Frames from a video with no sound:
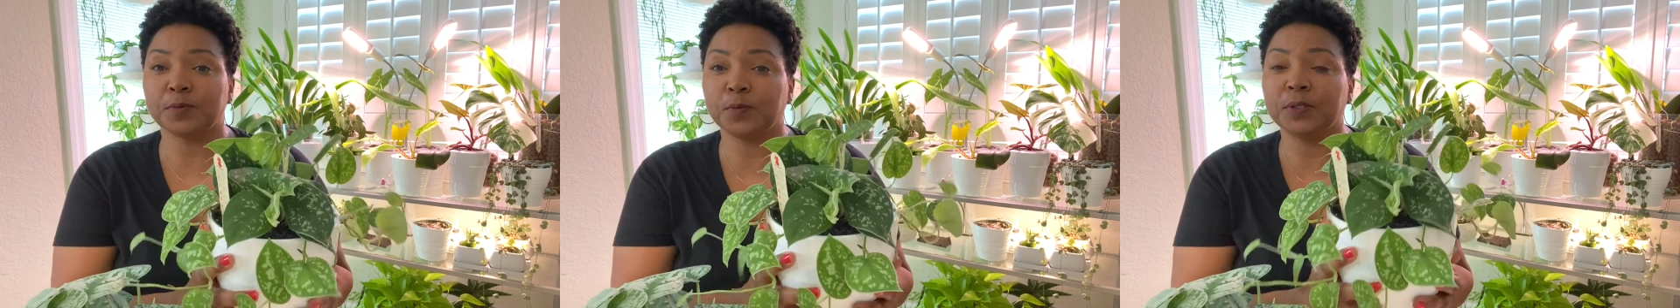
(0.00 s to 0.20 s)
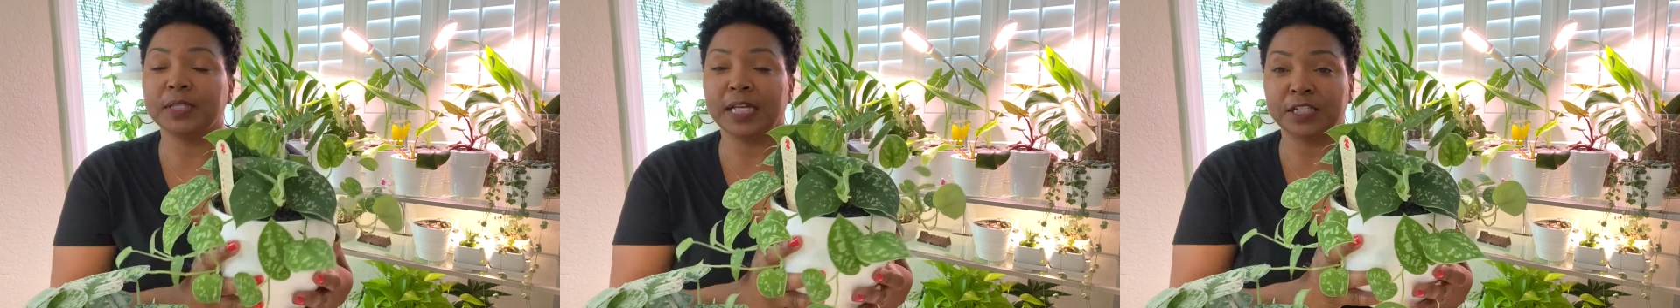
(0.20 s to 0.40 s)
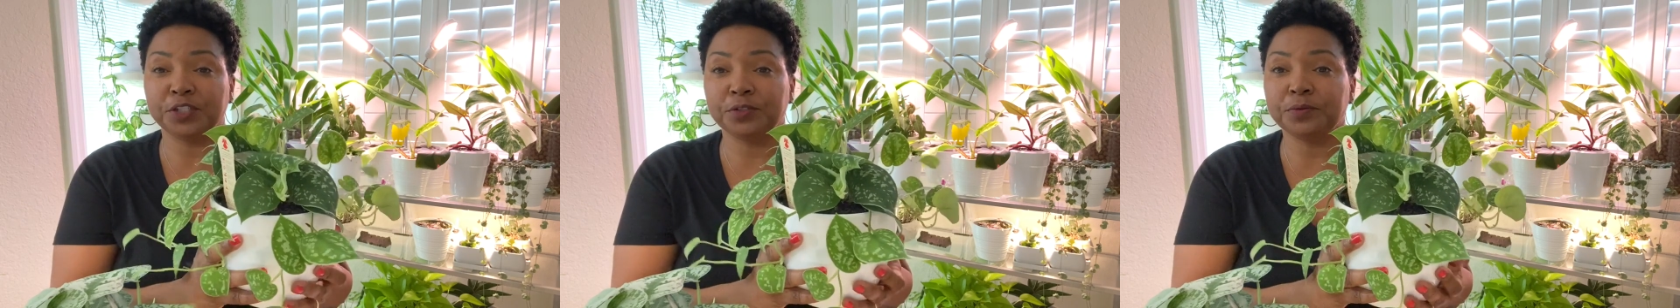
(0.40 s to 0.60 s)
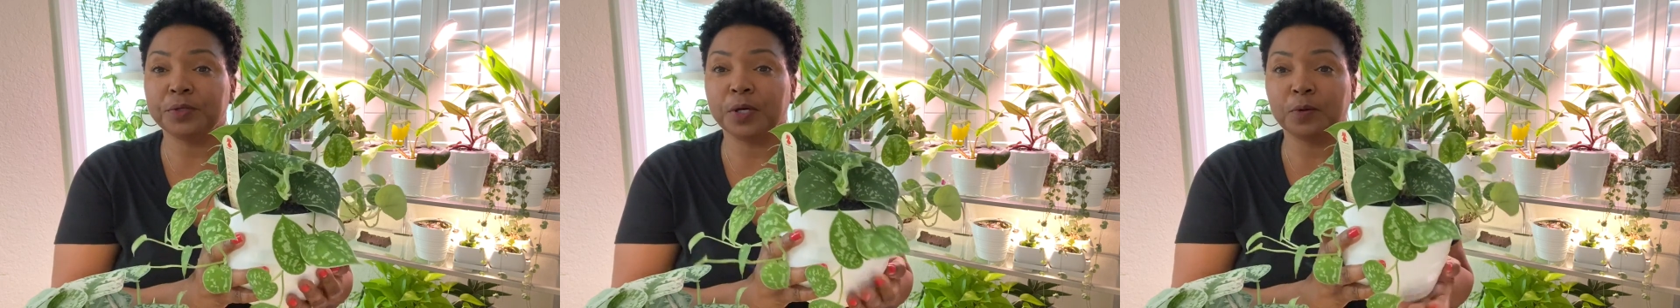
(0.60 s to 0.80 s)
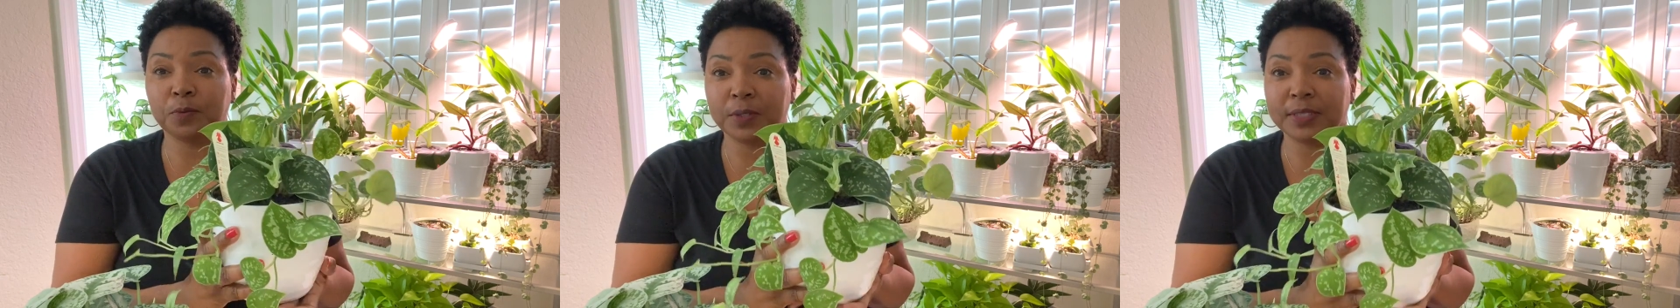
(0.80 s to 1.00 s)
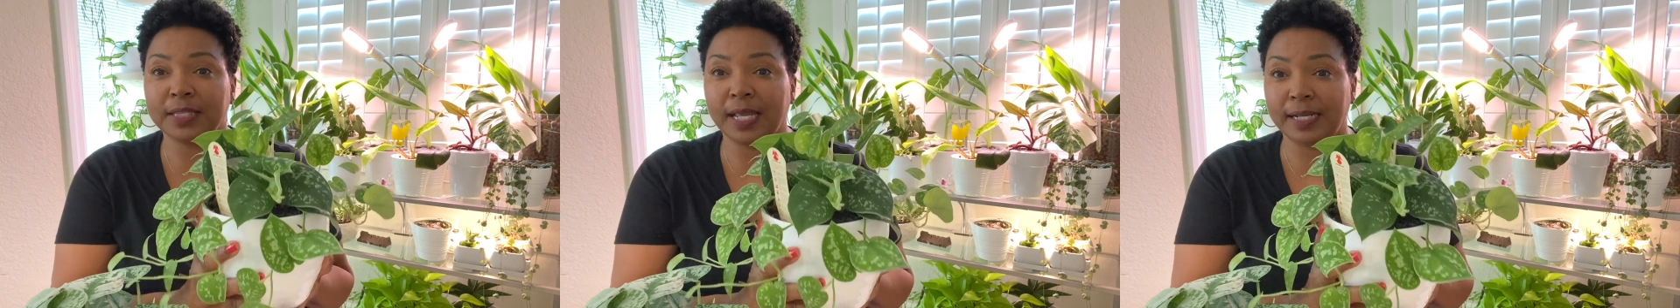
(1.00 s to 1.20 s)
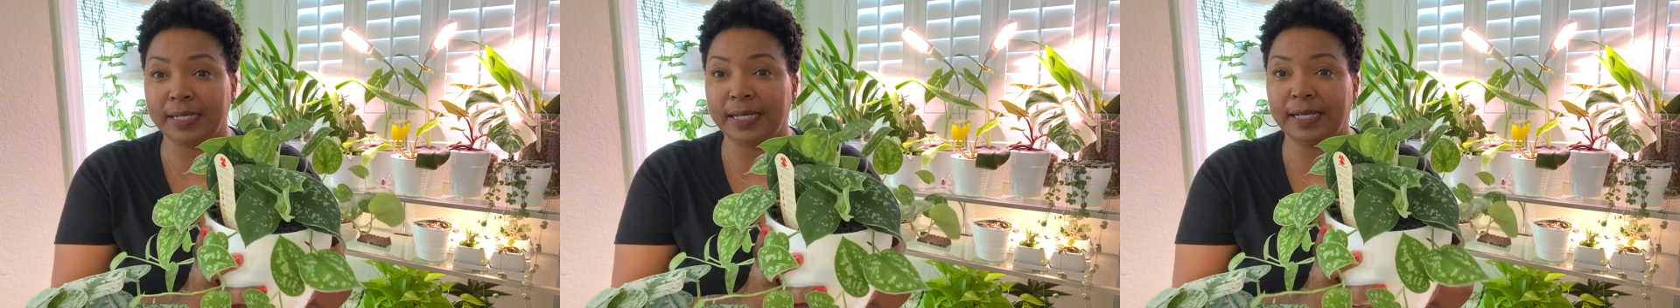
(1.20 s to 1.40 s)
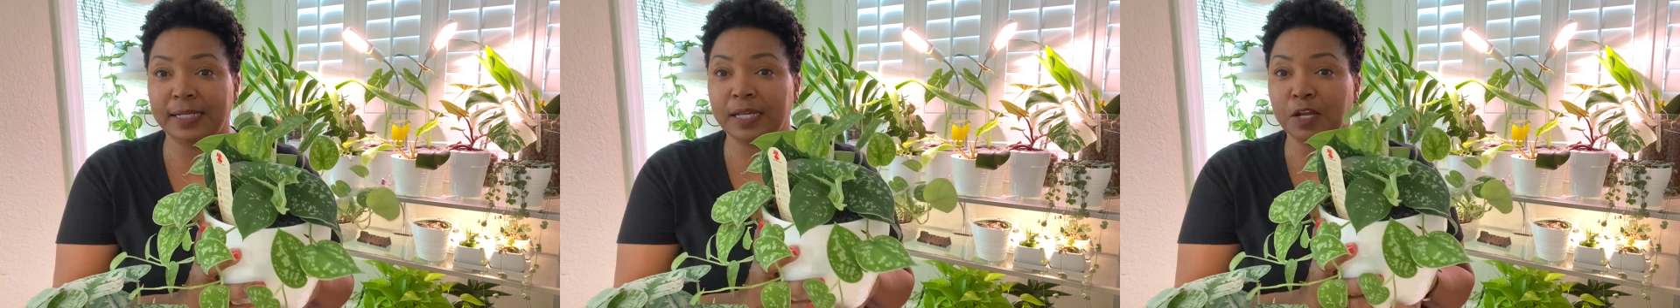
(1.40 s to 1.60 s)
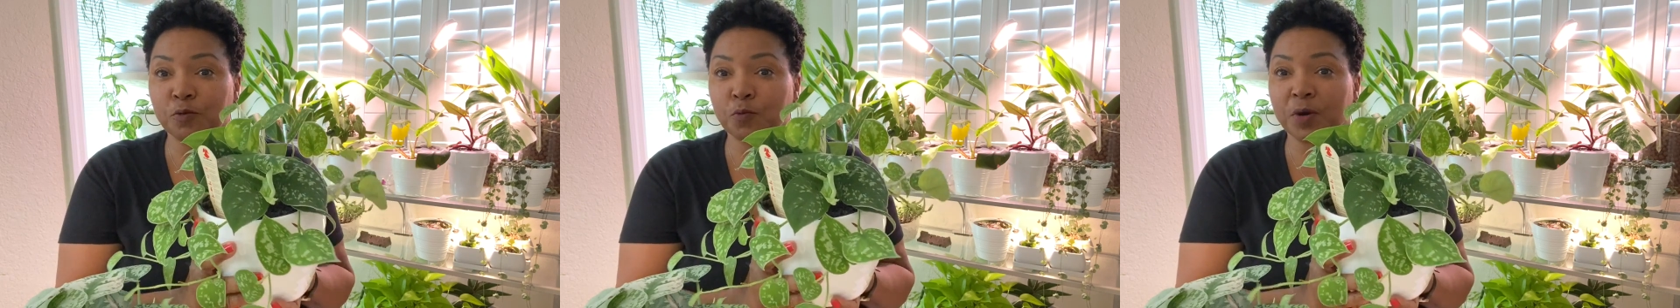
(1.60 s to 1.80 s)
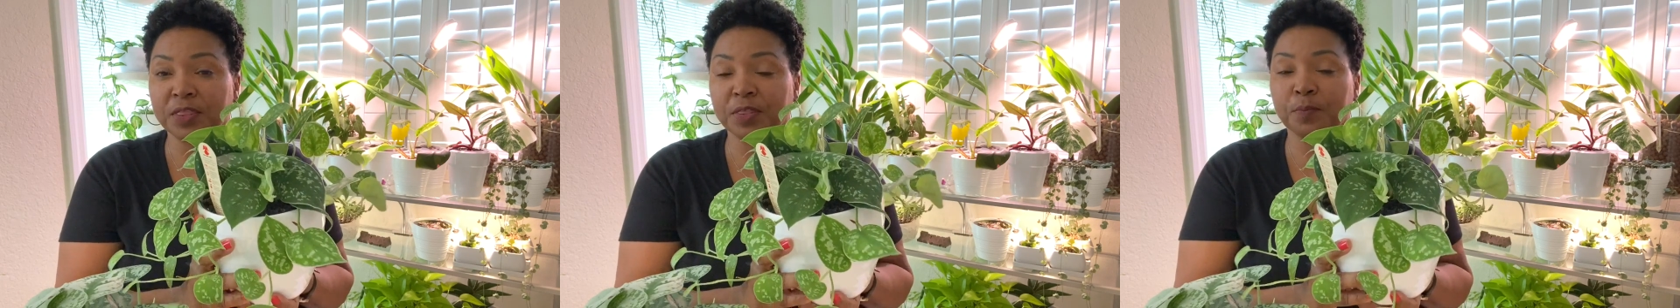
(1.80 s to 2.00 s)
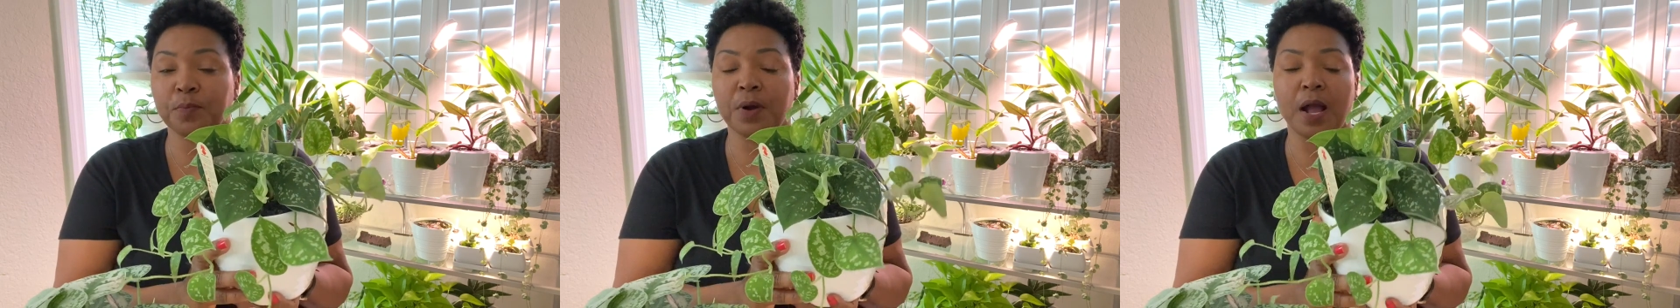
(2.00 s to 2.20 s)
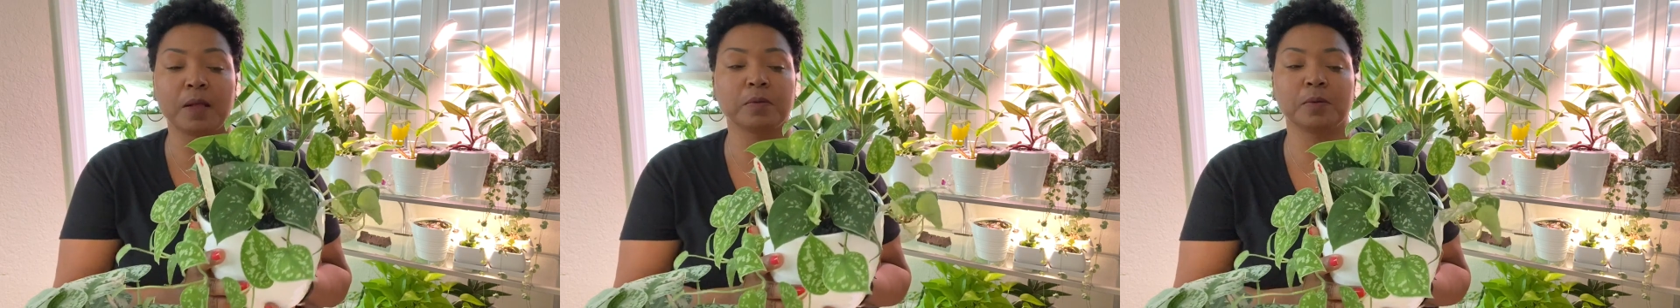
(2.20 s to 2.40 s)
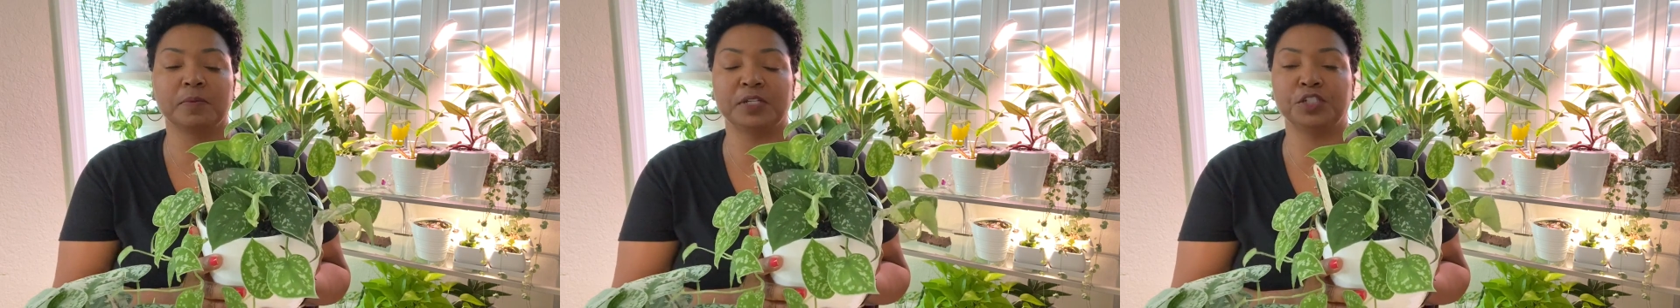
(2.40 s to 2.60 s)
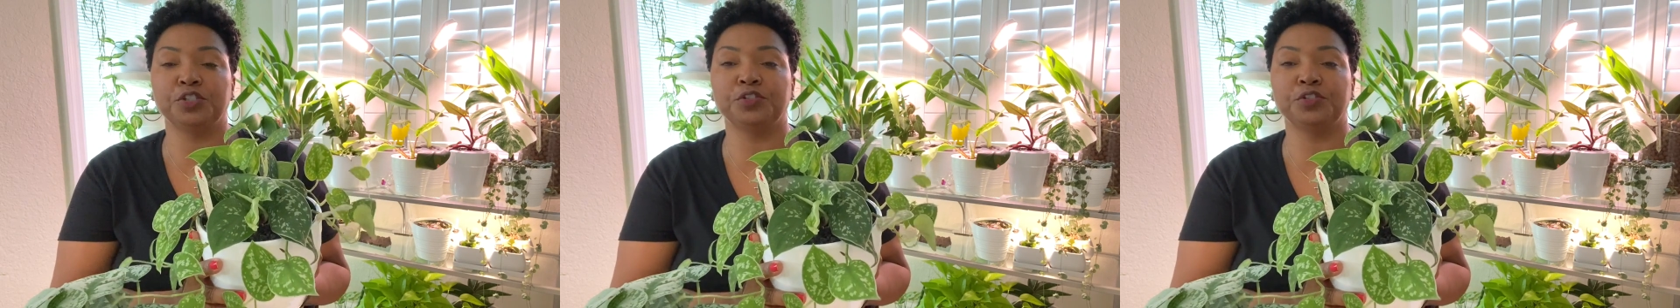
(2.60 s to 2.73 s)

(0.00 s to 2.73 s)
will let you know what they need and what the problem is.